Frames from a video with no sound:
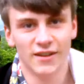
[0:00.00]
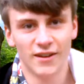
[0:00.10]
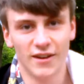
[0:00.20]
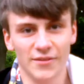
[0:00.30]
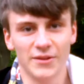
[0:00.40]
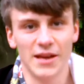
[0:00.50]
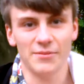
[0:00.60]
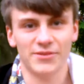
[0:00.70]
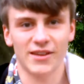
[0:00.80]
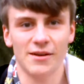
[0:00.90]
Hi, my
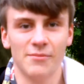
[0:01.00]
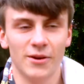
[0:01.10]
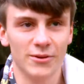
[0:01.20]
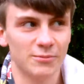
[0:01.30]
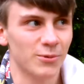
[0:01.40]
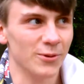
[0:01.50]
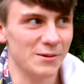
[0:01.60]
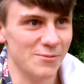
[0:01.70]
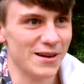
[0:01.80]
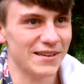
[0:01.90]
name's Sam. I was born
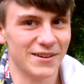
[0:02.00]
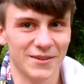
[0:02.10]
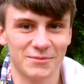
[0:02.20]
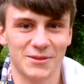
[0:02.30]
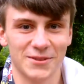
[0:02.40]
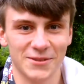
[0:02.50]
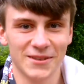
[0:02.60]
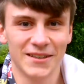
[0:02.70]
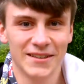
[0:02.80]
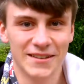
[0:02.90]
in Reading Hospital
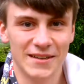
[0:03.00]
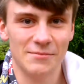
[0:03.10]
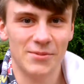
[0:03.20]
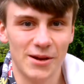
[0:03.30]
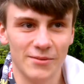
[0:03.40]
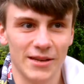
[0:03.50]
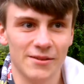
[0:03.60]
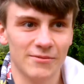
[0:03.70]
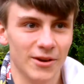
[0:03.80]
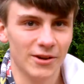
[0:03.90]
in
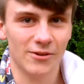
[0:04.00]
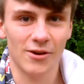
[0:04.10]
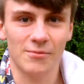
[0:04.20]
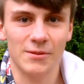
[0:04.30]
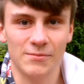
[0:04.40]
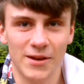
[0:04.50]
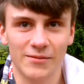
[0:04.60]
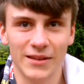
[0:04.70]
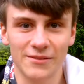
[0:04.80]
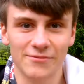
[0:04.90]
Birmingham. I grew up in
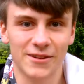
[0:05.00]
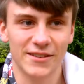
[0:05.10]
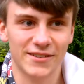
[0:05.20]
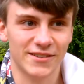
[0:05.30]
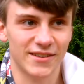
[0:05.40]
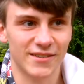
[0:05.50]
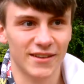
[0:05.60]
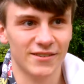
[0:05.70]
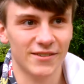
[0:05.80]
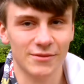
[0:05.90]
Birmingham, went to St
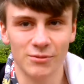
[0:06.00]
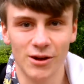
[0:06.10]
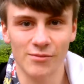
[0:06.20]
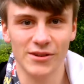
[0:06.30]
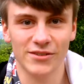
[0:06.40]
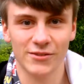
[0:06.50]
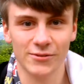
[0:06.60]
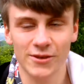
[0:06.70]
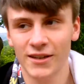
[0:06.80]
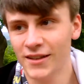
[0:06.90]
Andrew's Primary
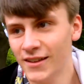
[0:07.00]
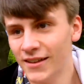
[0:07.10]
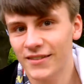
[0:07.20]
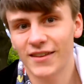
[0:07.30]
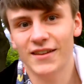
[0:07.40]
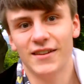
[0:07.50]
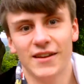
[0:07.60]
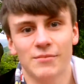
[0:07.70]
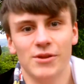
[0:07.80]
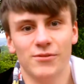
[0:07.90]
School, then
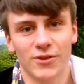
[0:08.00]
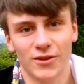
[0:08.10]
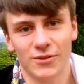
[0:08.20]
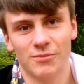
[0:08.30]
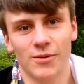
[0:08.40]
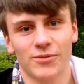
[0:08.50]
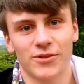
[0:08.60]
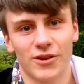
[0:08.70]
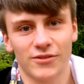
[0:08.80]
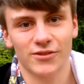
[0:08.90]
moved on to
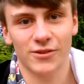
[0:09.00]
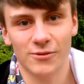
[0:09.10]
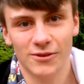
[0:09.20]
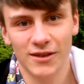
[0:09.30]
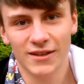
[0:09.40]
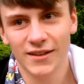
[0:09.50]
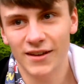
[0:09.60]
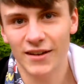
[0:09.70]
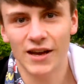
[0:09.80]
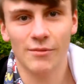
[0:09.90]
Bromsgrove School,
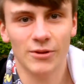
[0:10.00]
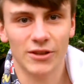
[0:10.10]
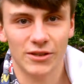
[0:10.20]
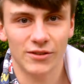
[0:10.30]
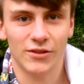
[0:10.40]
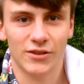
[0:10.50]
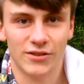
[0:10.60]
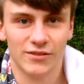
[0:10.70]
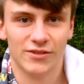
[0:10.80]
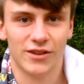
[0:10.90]
and now I'm at the
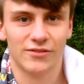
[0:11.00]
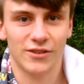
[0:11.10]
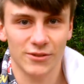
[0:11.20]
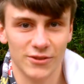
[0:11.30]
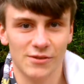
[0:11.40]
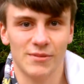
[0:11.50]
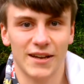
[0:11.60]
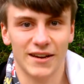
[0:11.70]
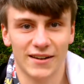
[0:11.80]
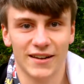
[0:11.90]
University of Sheffield doing
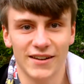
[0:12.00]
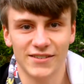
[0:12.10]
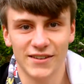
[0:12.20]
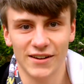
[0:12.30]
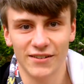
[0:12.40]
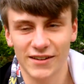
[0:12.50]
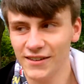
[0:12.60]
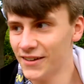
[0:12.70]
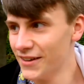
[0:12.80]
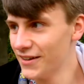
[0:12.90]
mechanical engineering.
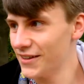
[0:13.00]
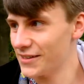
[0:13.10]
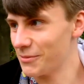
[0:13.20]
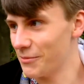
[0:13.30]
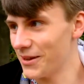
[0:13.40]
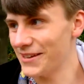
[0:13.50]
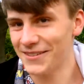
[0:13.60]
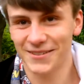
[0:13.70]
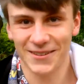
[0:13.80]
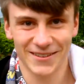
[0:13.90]
These are my
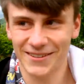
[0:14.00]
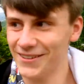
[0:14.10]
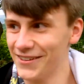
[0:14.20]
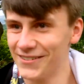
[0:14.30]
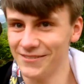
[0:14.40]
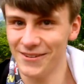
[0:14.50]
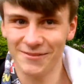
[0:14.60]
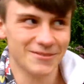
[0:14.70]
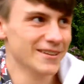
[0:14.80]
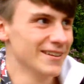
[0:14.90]
mates, Chris and Rob.